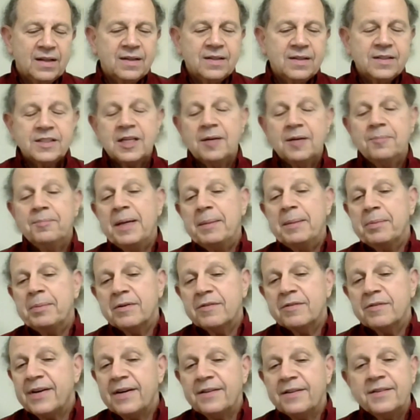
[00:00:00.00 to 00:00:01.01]
Some people
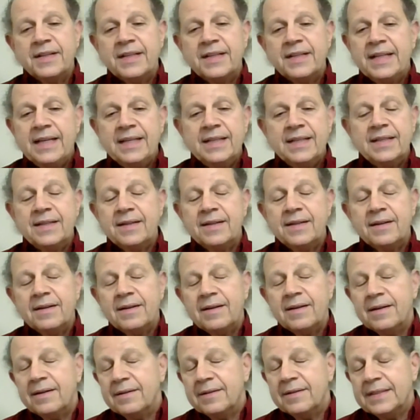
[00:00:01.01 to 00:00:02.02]
have found the need and
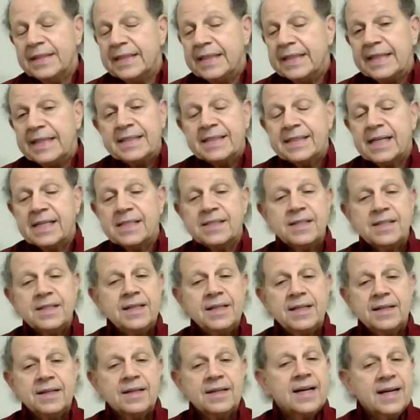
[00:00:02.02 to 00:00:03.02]
the necessity
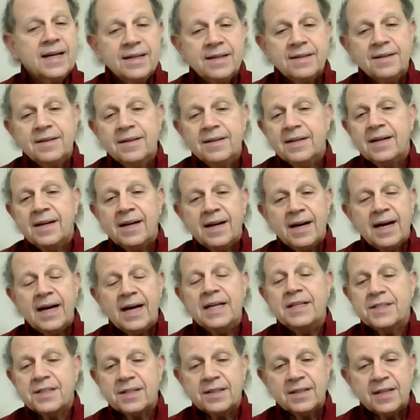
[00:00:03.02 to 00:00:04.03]
to kind of
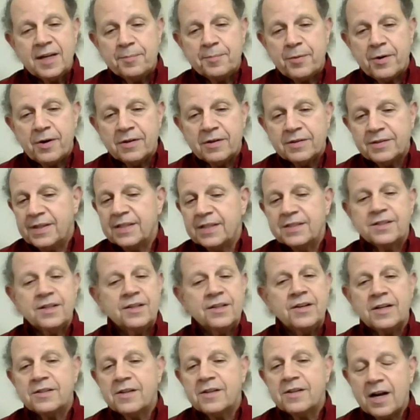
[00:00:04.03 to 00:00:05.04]
isolate politics and
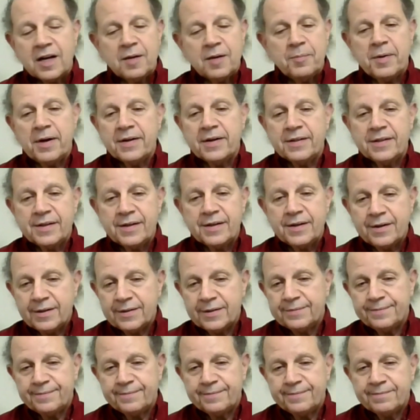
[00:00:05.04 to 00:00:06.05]
not talk about it at
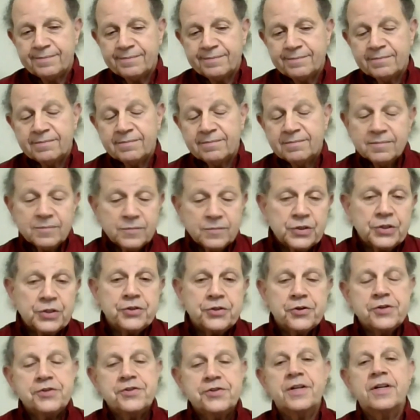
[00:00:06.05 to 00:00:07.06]
all. It's a
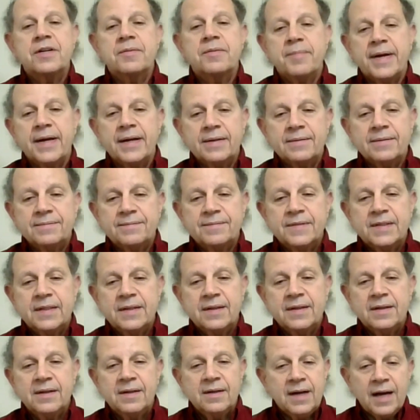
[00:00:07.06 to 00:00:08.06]
choice you can make.
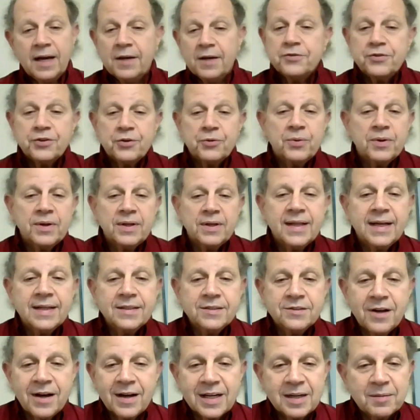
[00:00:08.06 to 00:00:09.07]
I used to really like
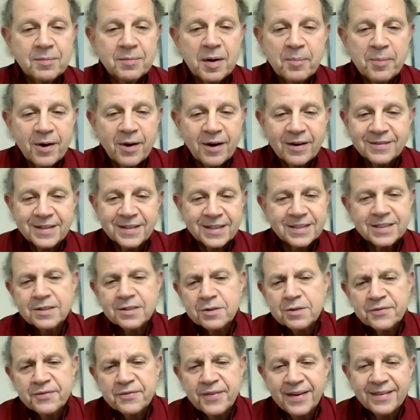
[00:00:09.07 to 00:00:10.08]
talking about politics. It
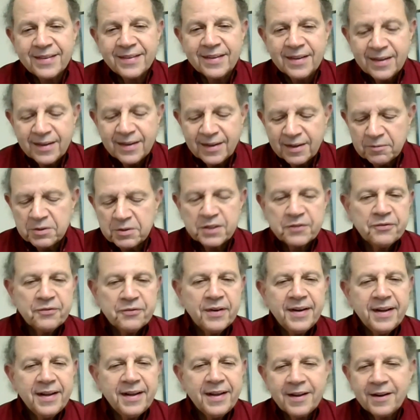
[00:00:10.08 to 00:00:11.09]
was fun. It was
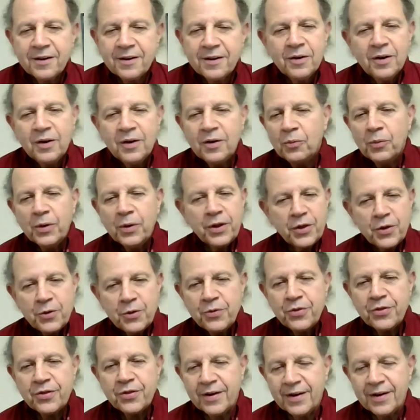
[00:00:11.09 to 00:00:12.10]
fun to hear what you
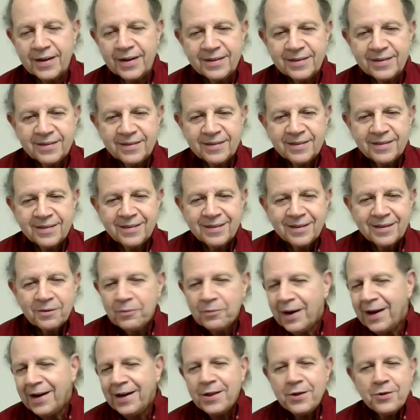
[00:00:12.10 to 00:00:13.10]
thought.
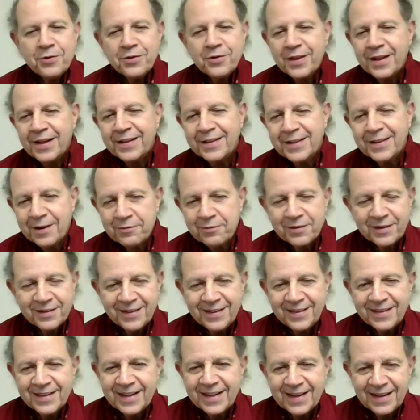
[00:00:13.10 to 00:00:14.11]
Why do you think differently
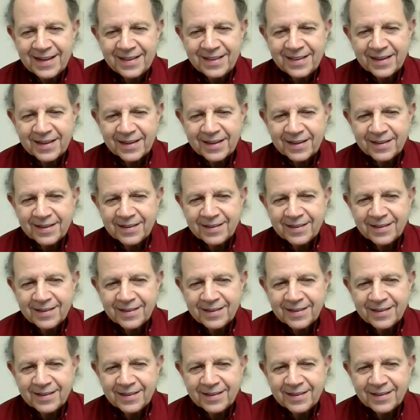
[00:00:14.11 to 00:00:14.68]
than I think?